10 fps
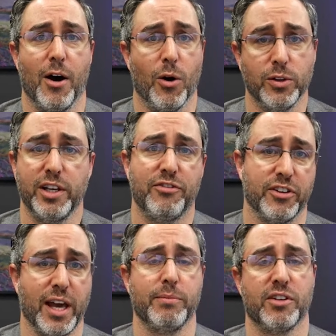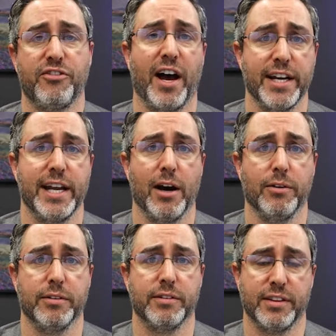only for them to find
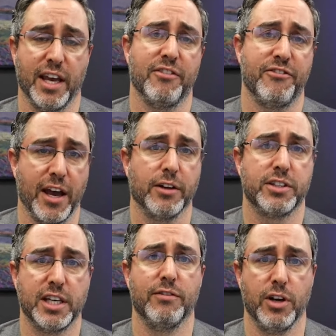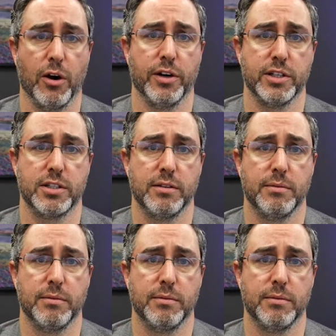out that they failed to give notice